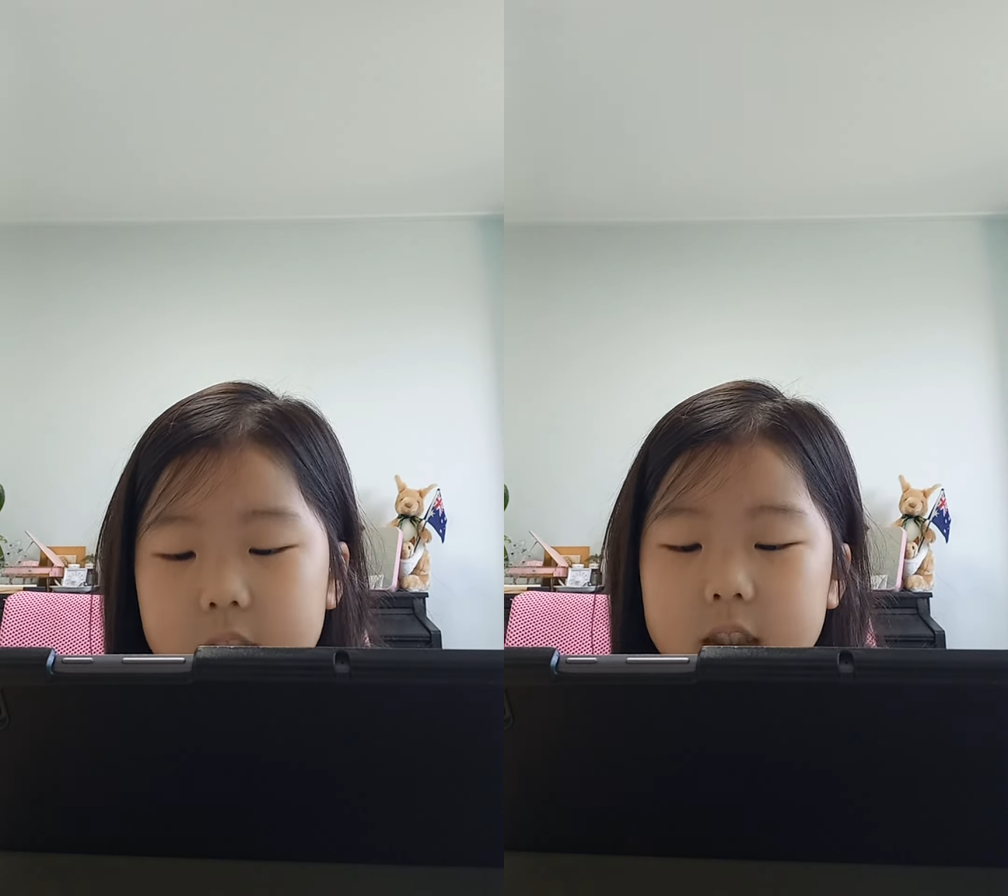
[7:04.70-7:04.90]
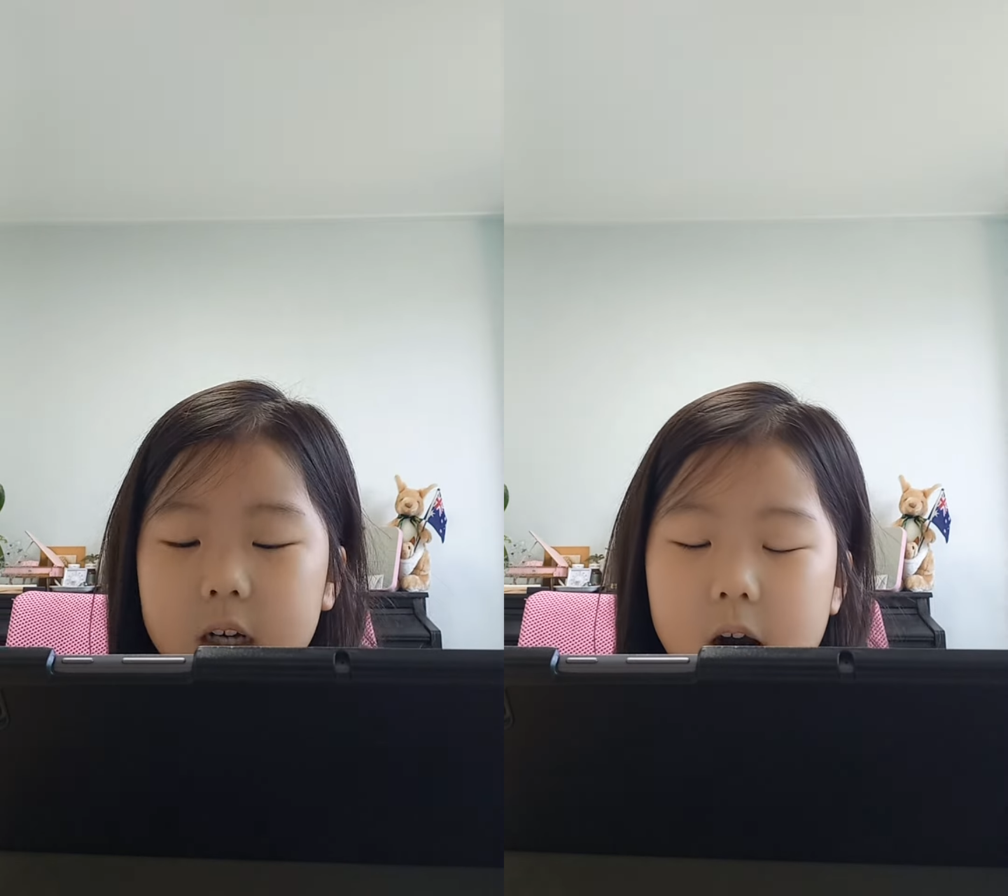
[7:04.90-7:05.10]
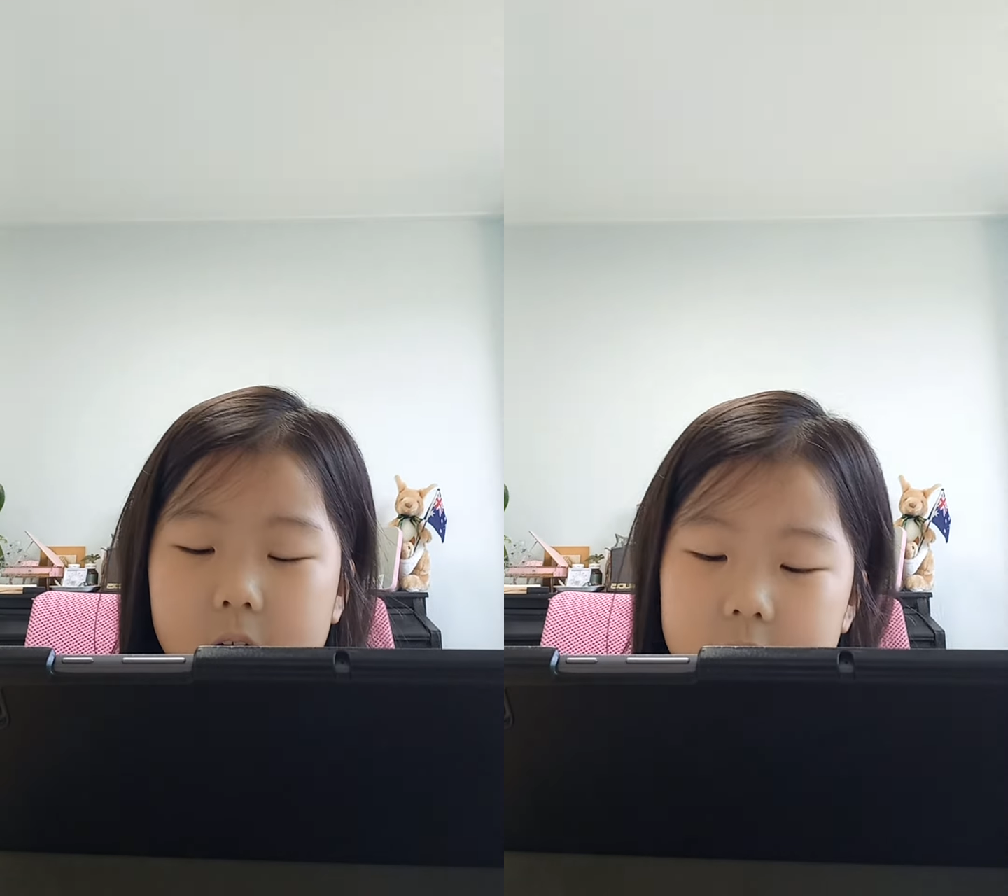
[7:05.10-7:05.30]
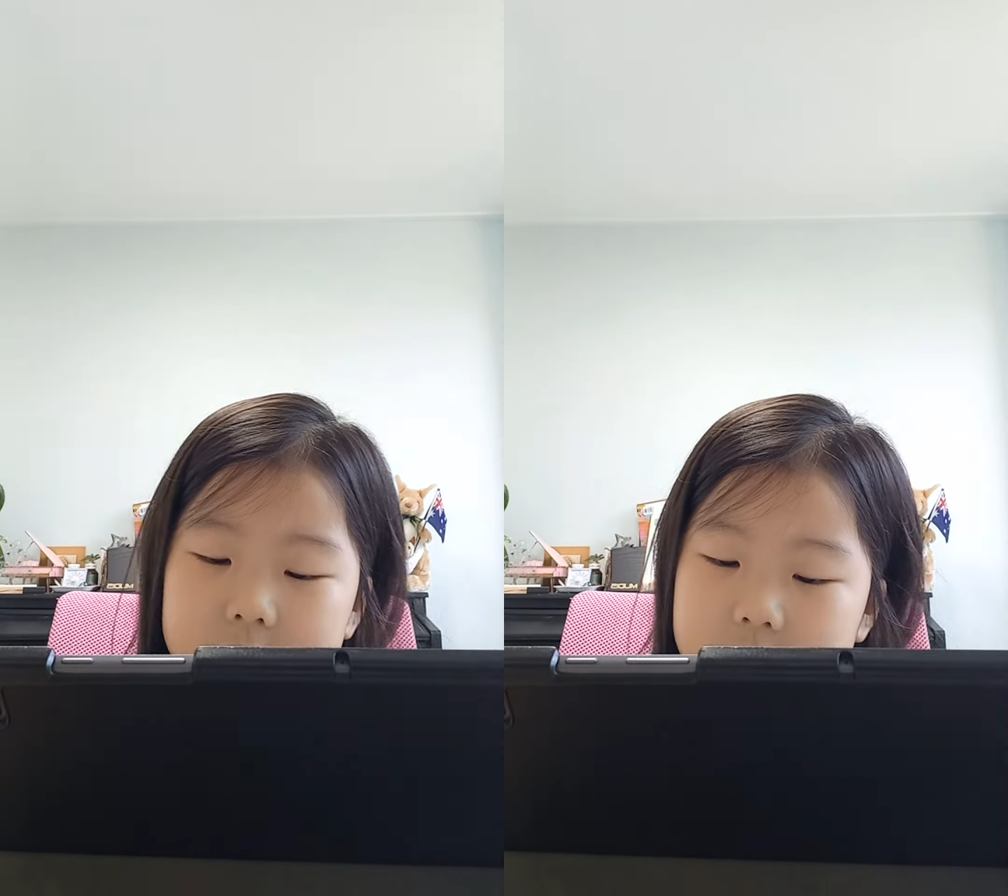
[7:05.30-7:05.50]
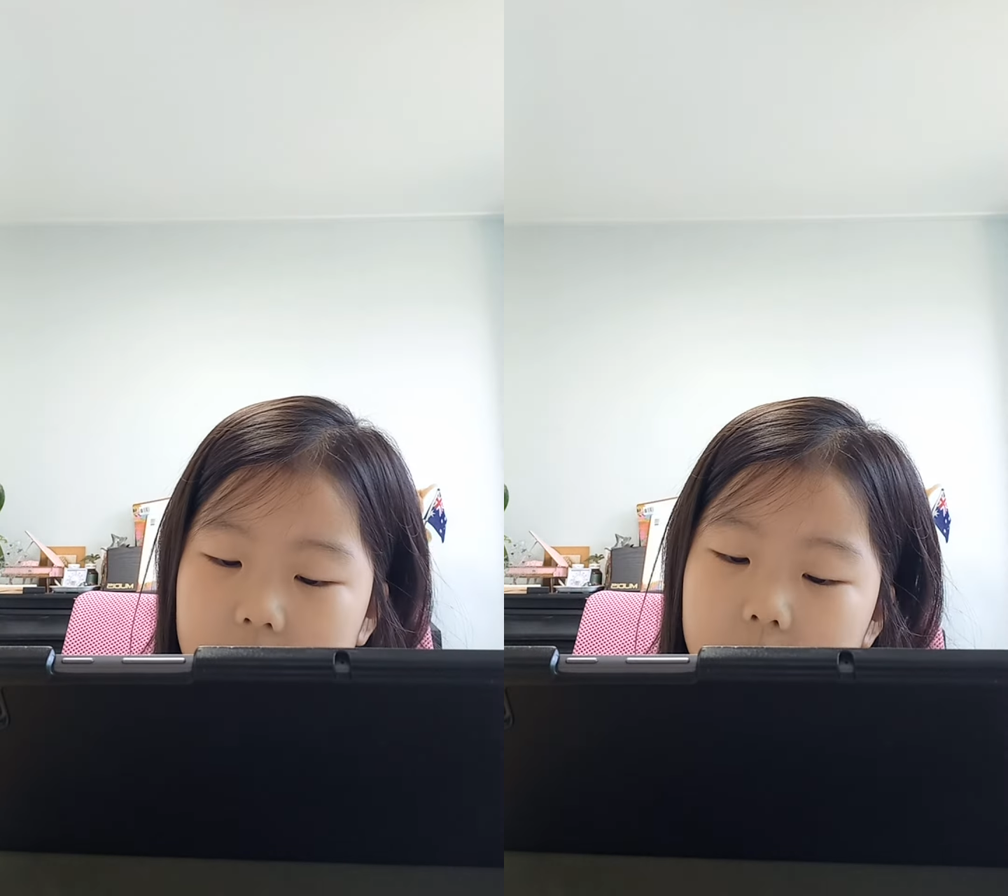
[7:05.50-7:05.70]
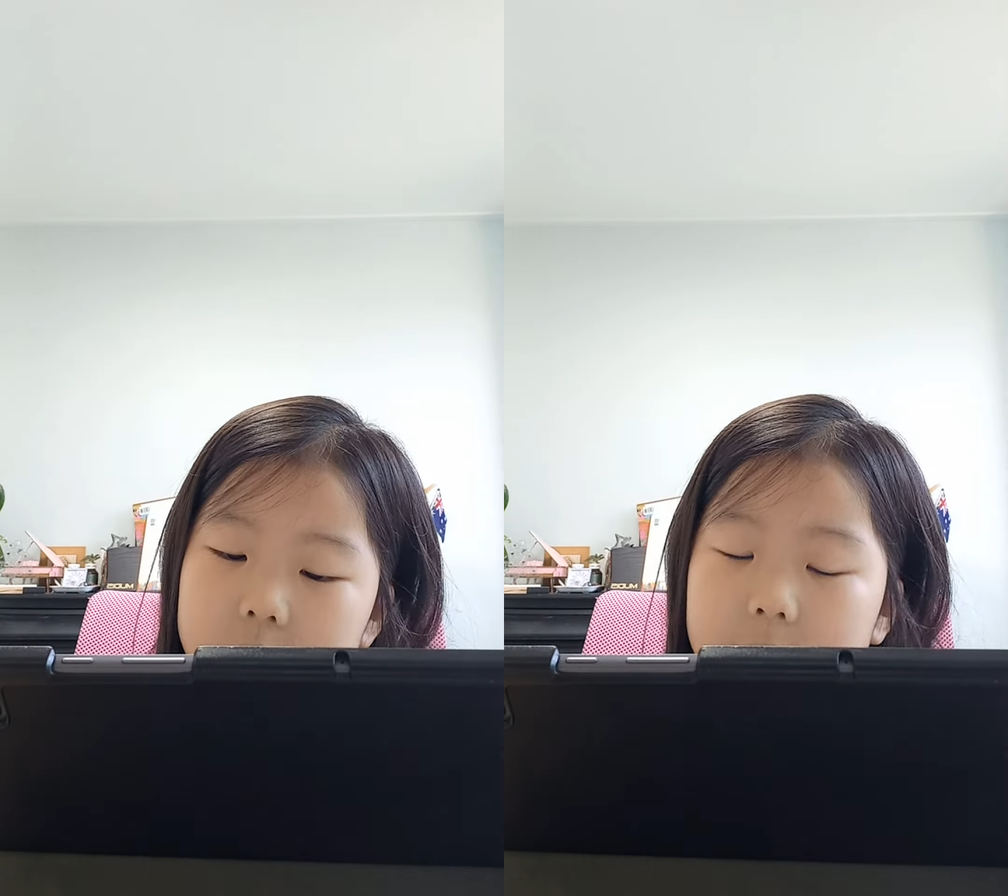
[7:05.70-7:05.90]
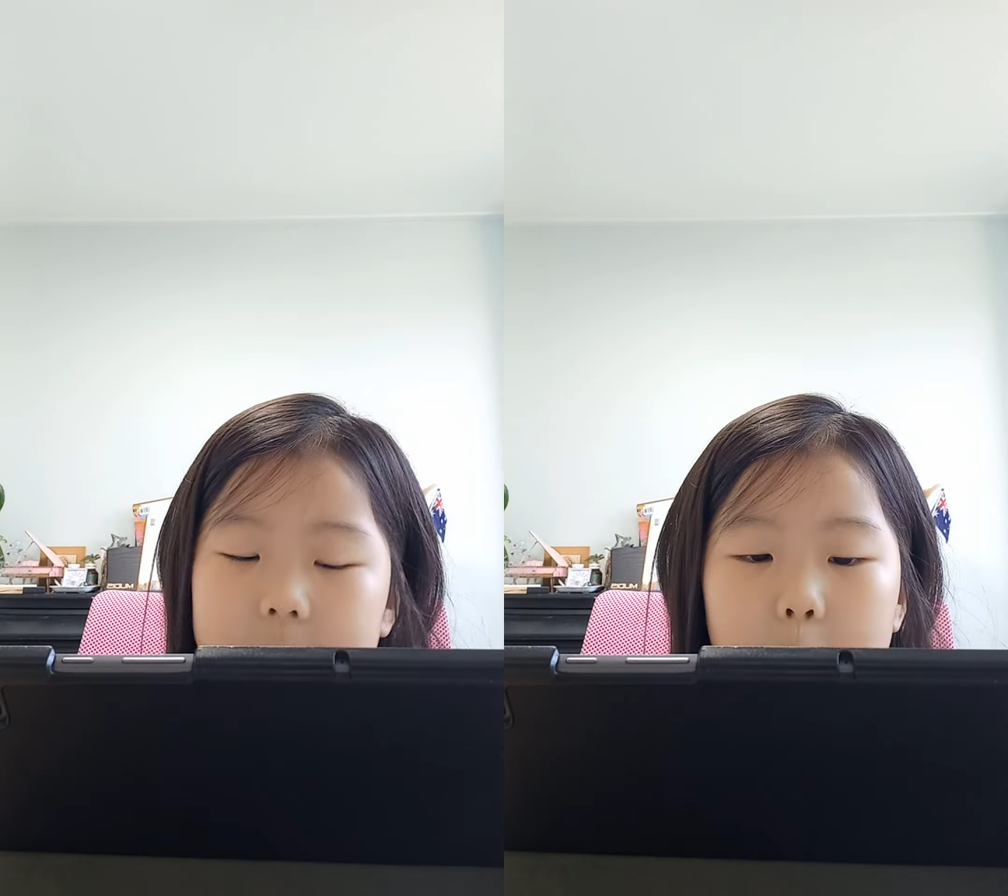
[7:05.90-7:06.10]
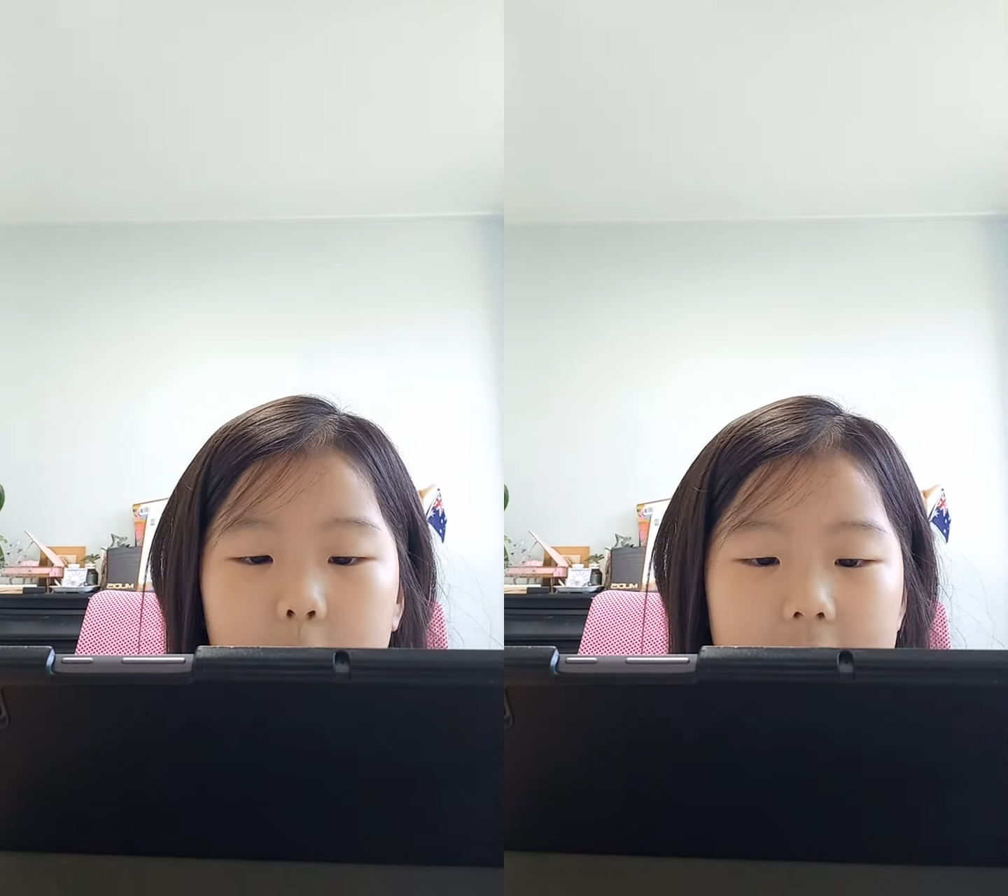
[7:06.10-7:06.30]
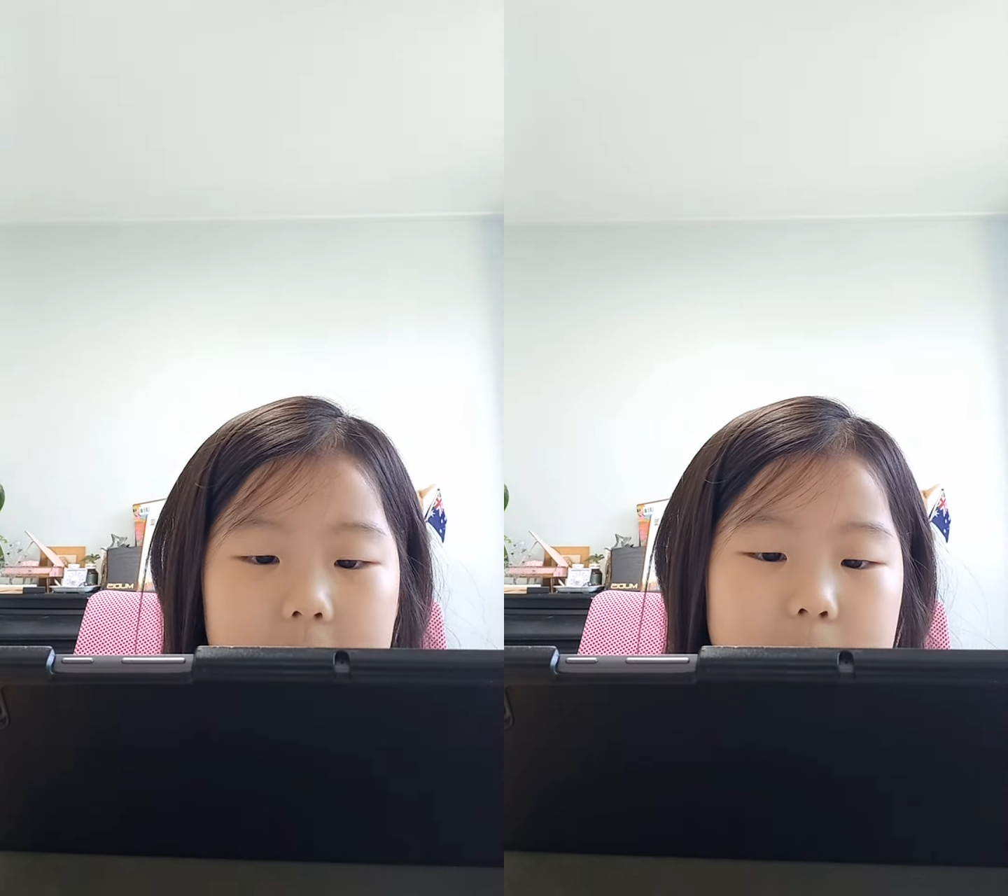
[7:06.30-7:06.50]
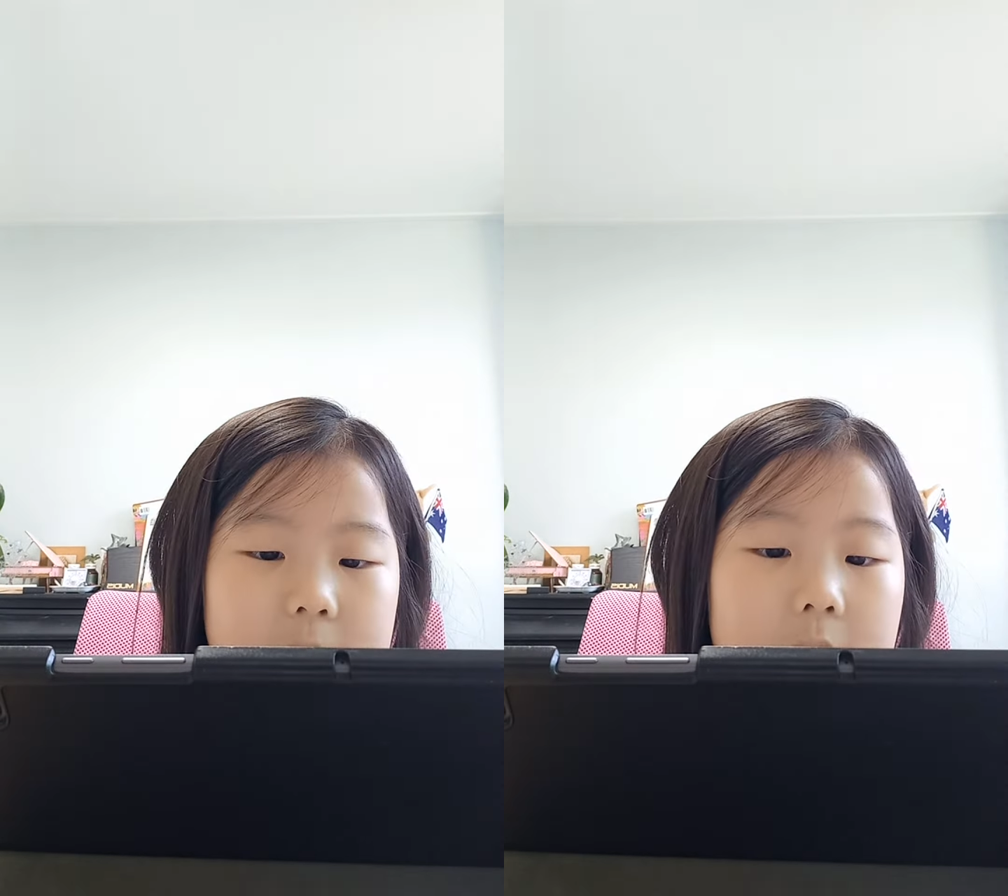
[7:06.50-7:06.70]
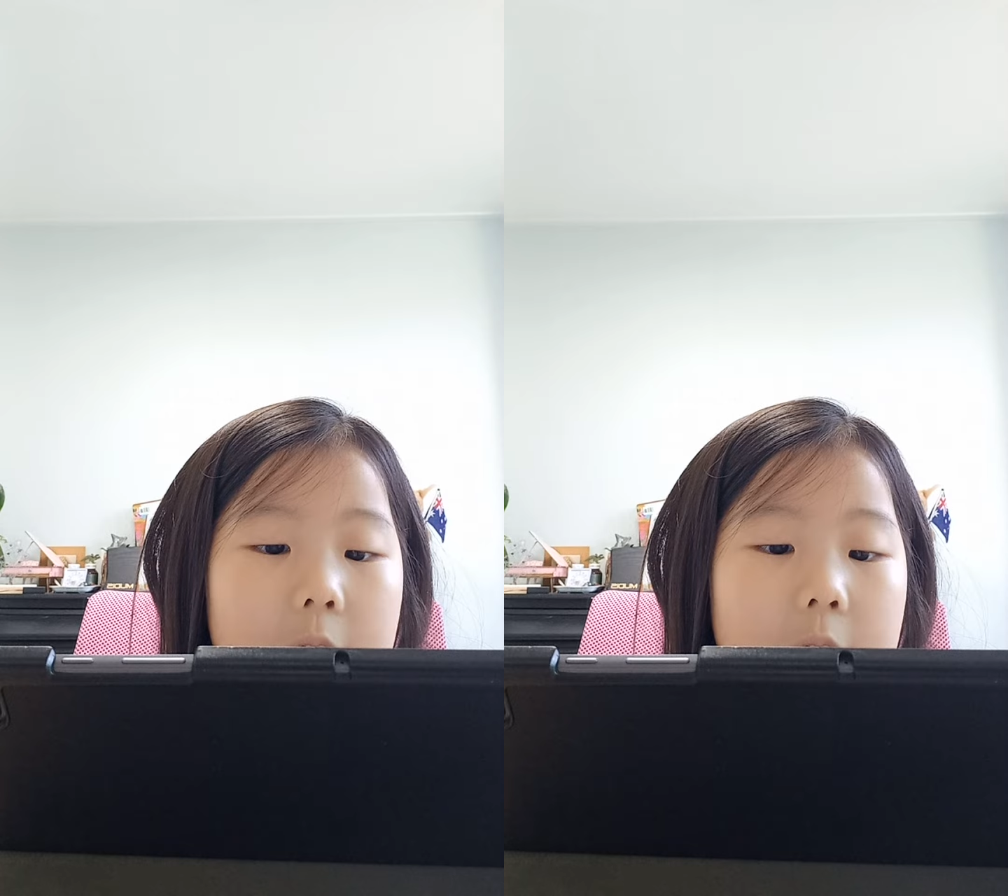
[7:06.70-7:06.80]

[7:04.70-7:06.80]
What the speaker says: the sound of the waves.